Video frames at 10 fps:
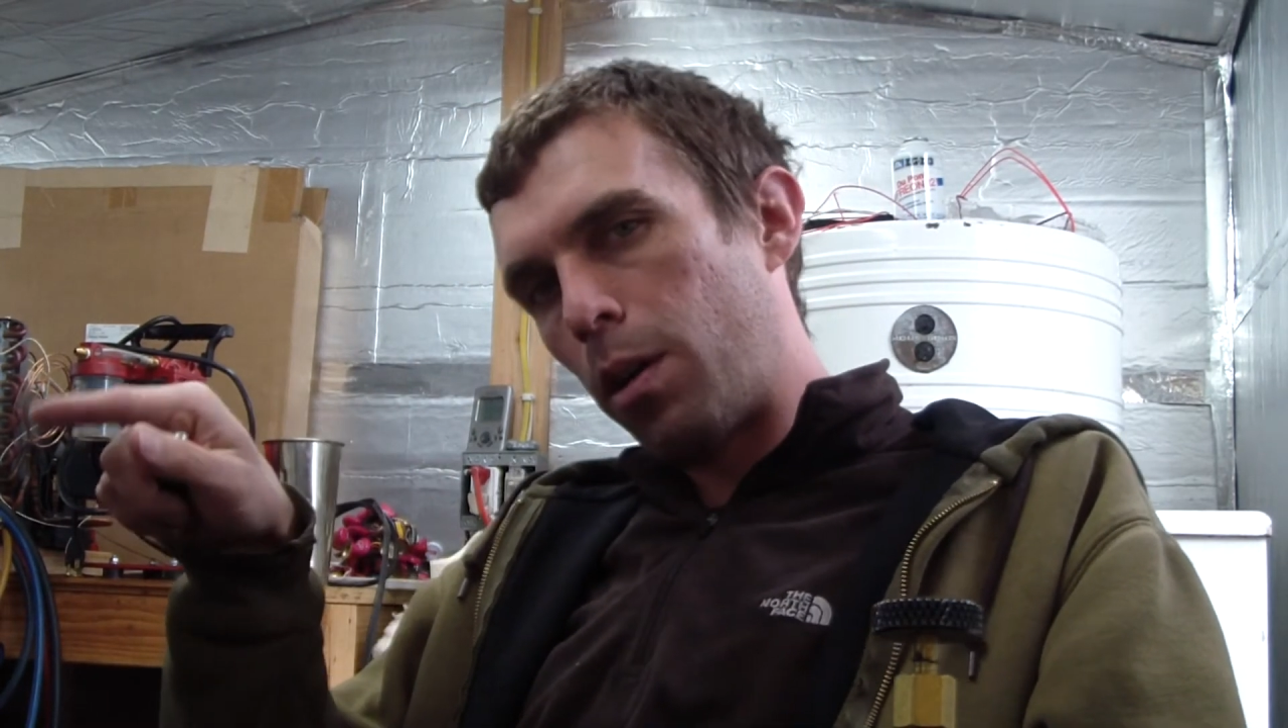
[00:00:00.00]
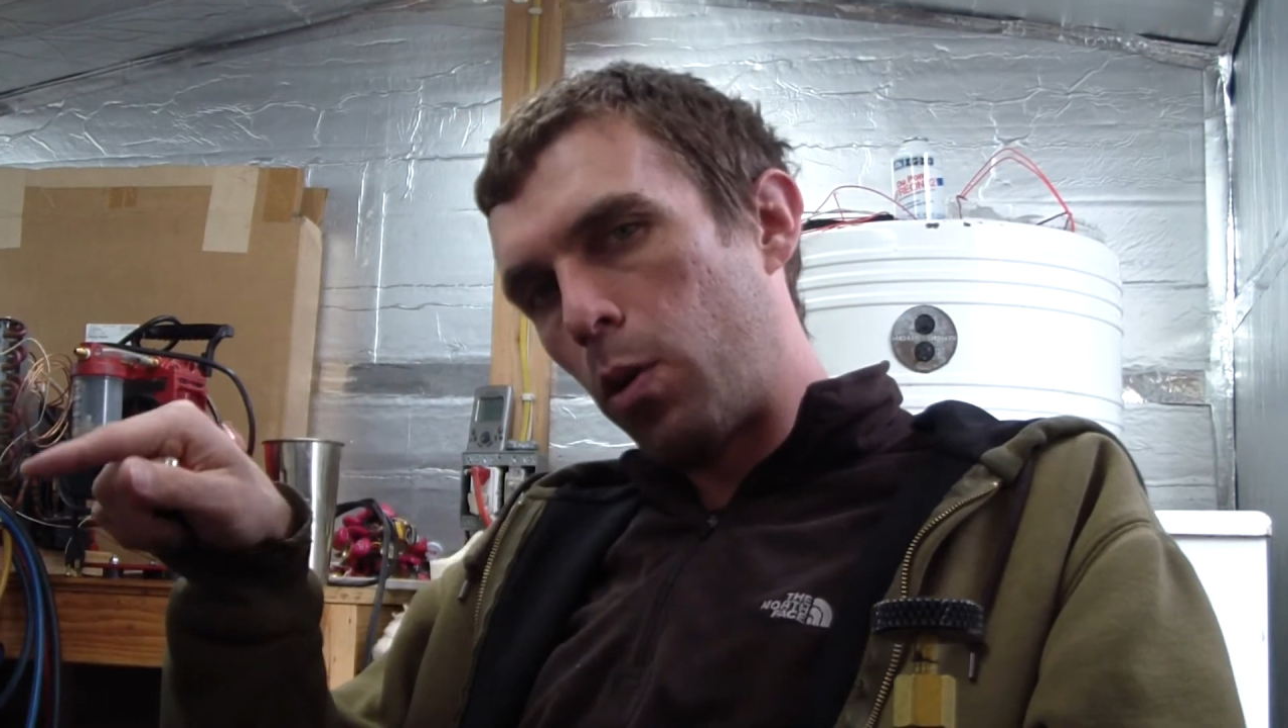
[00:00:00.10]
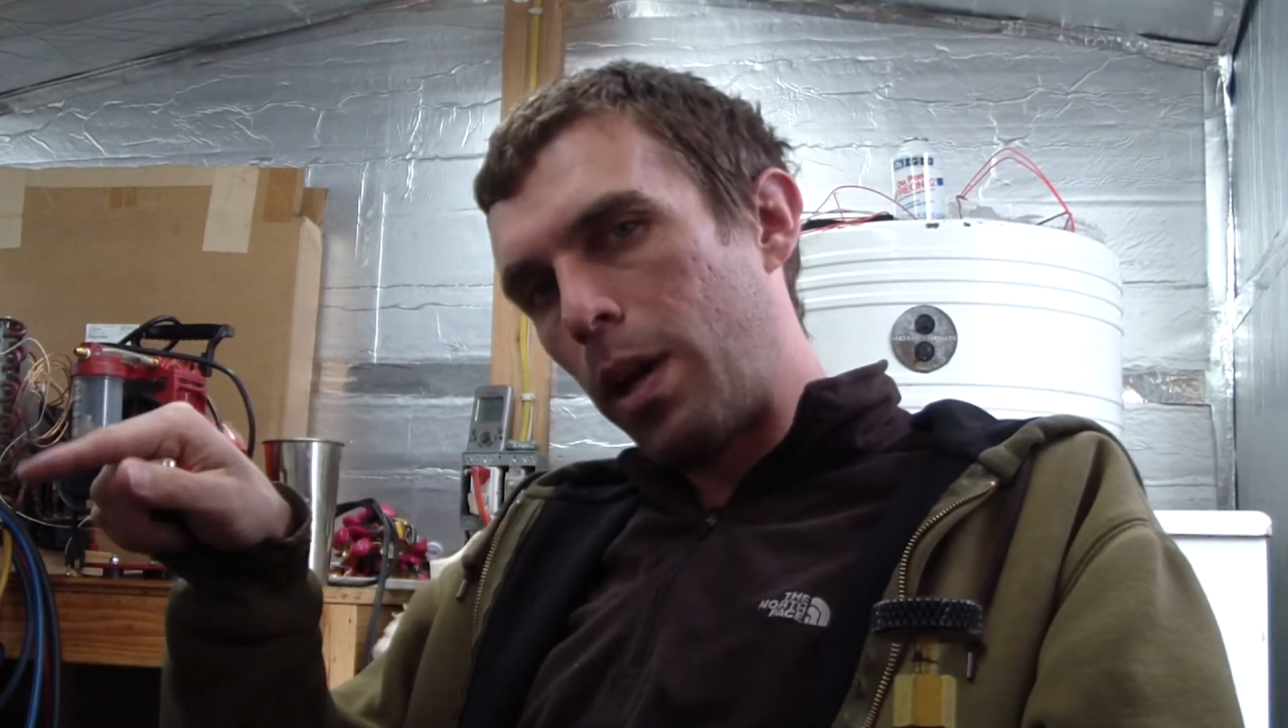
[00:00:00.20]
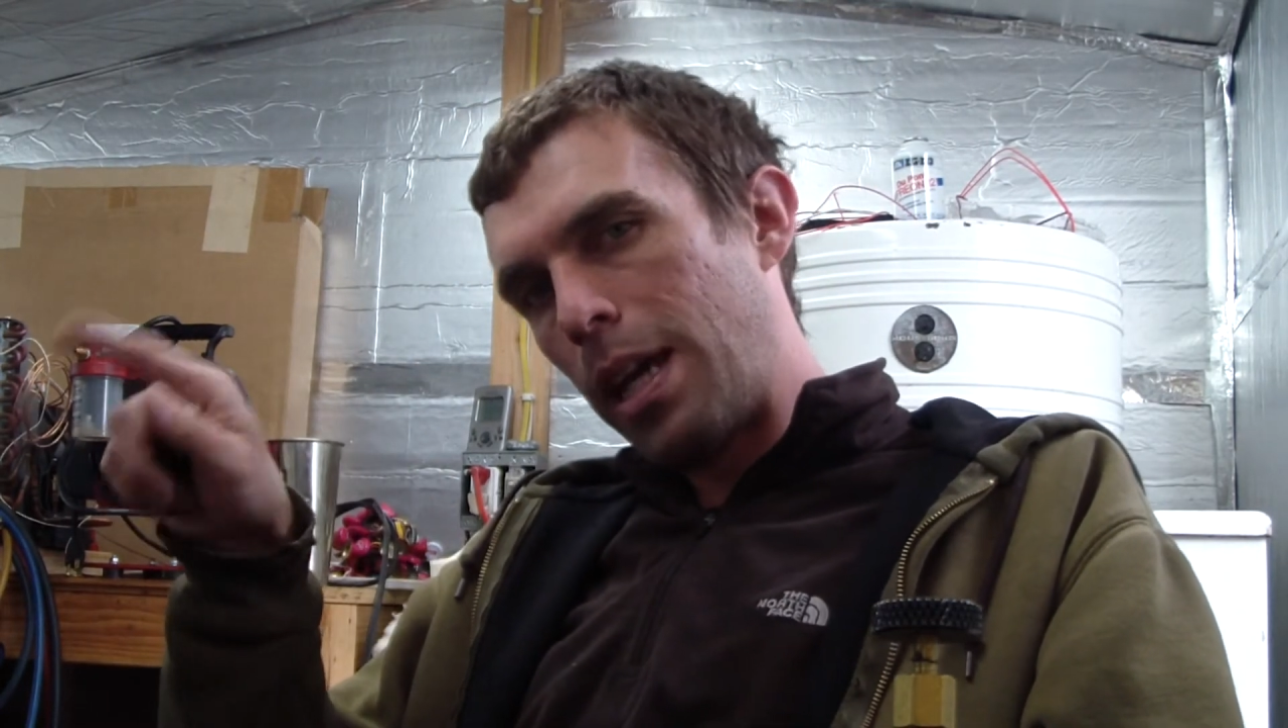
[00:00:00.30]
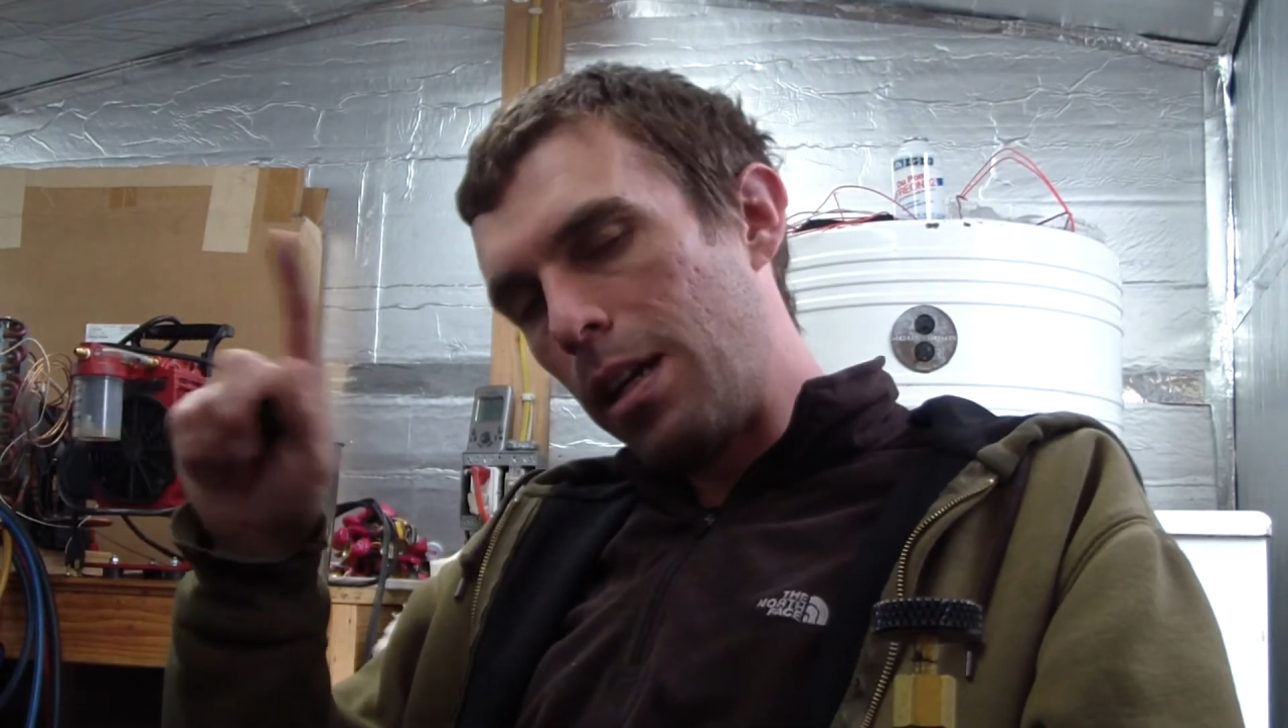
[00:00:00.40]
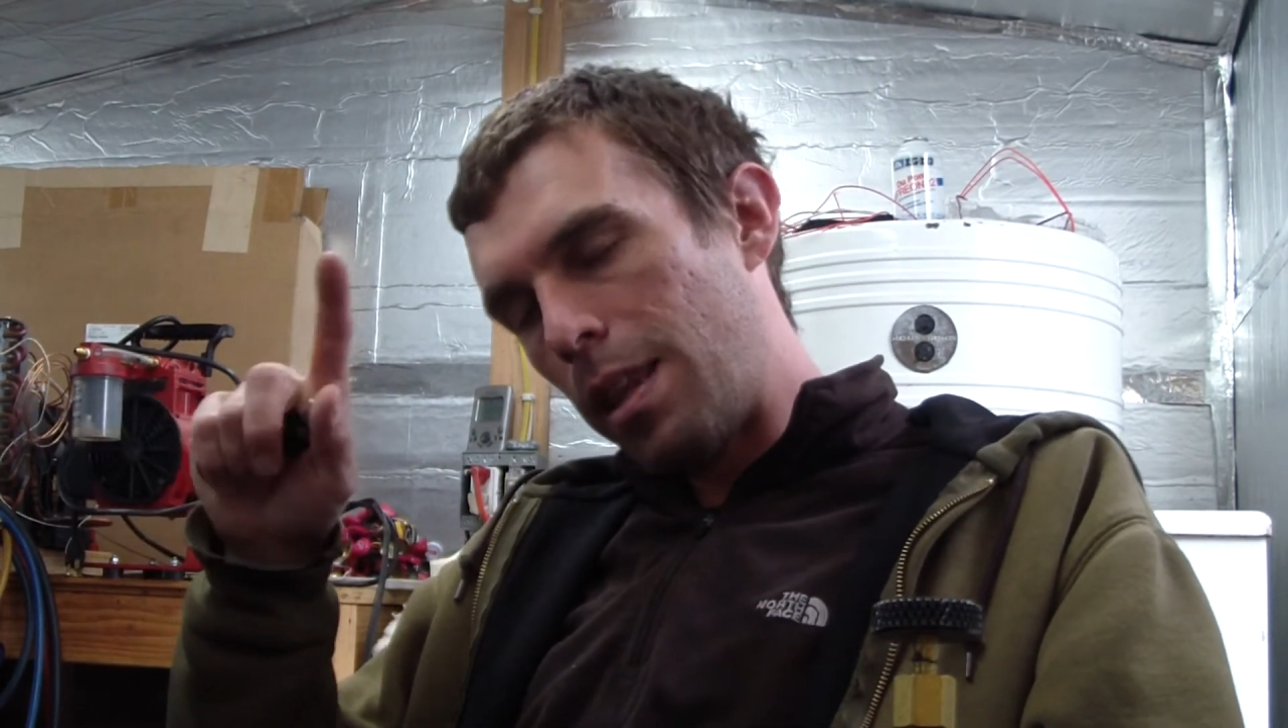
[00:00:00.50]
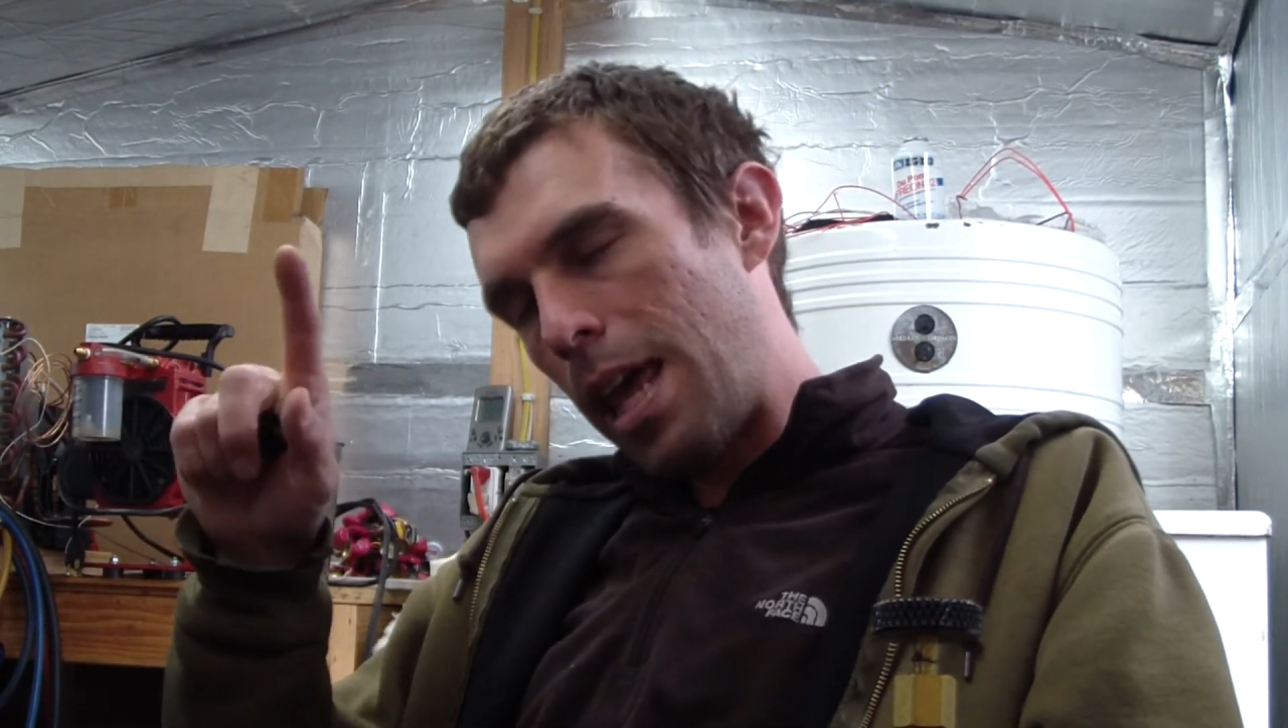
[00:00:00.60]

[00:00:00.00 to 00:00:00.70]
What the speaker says: and going into